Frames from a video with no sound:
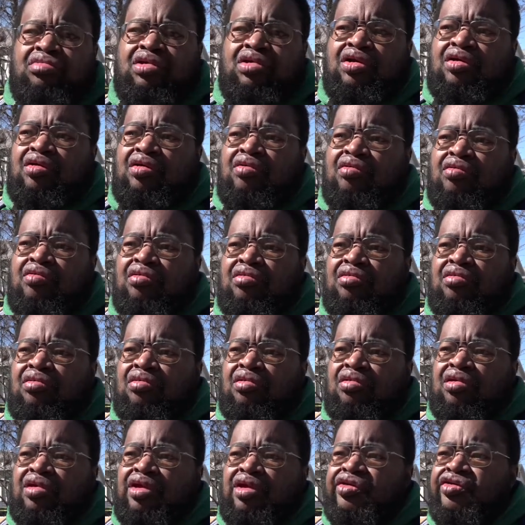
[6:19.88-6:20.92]
you know,
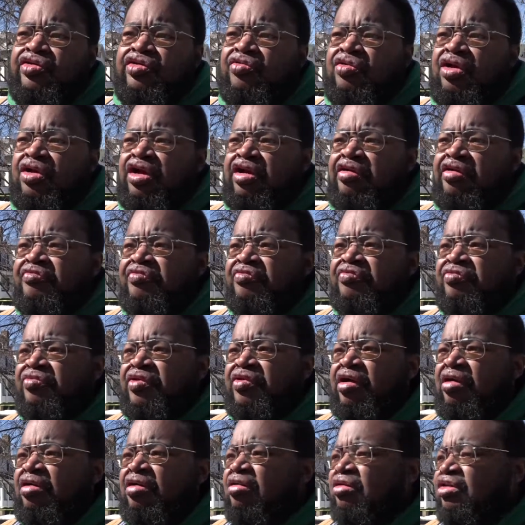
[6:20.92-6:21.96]
here you come,
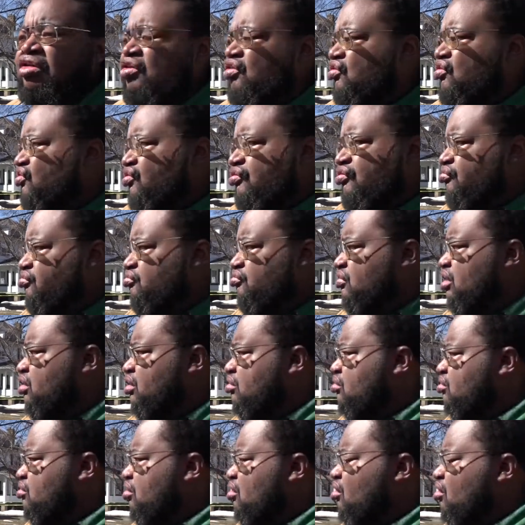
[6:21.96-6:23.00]
all these
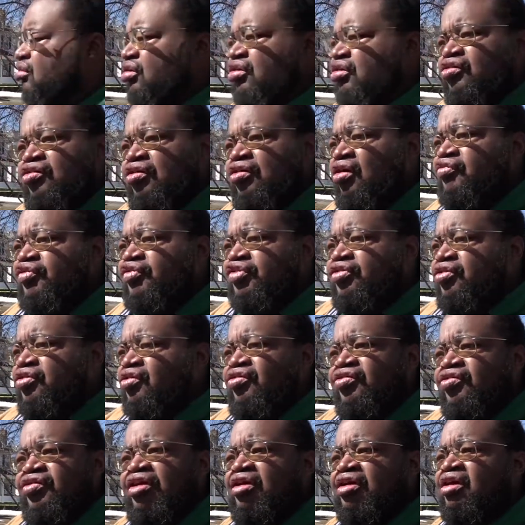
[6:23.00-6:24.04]

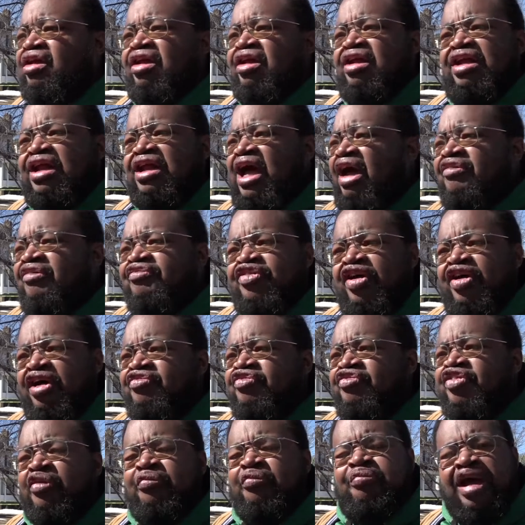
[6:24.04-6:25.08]
officers. I
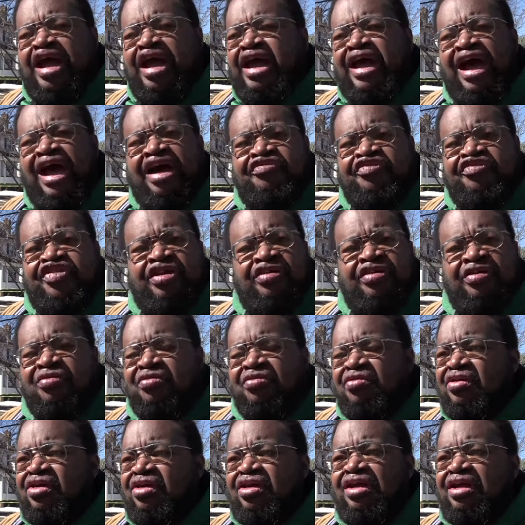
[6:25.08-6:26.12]
feel
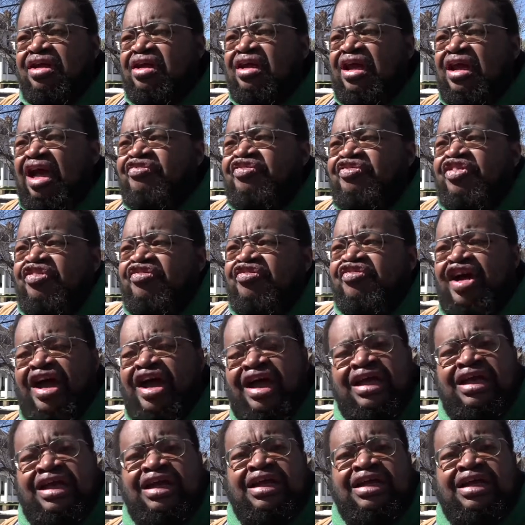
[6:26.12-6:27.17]

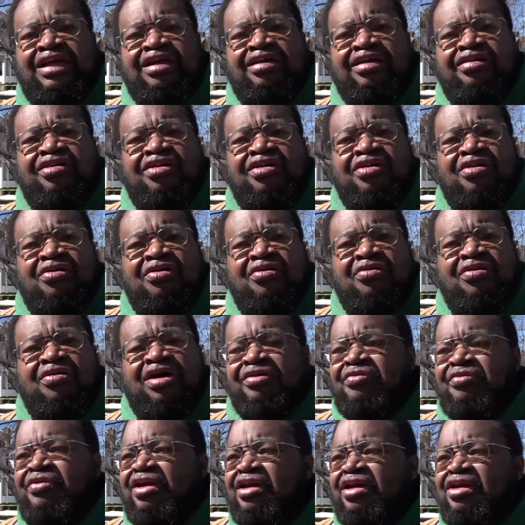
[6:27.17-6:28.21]
violated, you know.
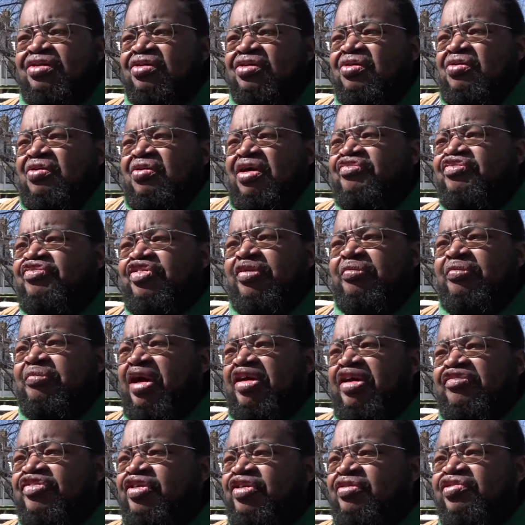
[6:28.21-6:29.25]
I really do. I
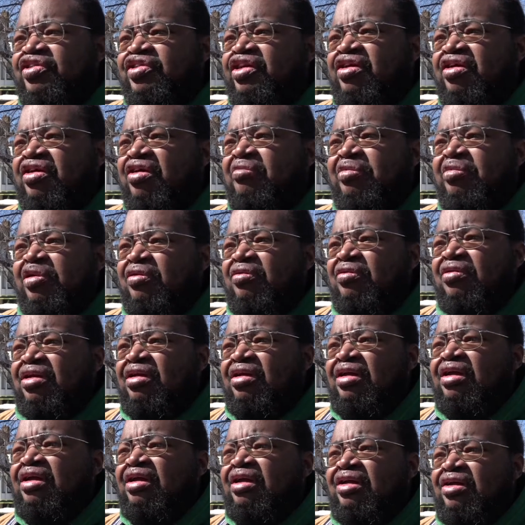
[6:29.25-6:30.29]
feel terrible,
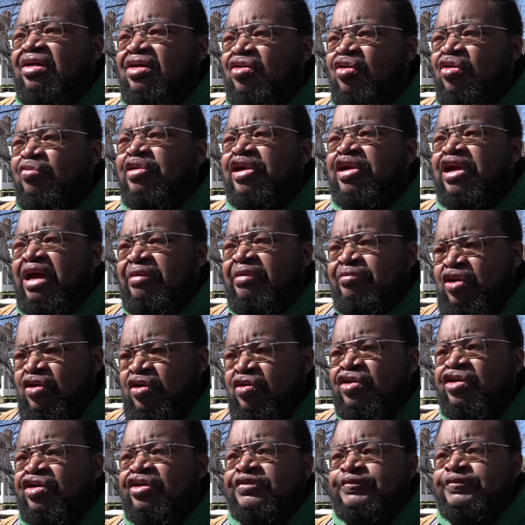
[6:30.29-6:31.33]
you know. But I'm
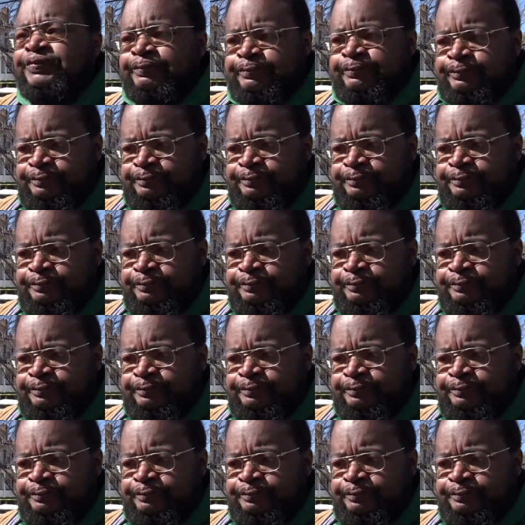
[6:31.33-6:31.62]
going to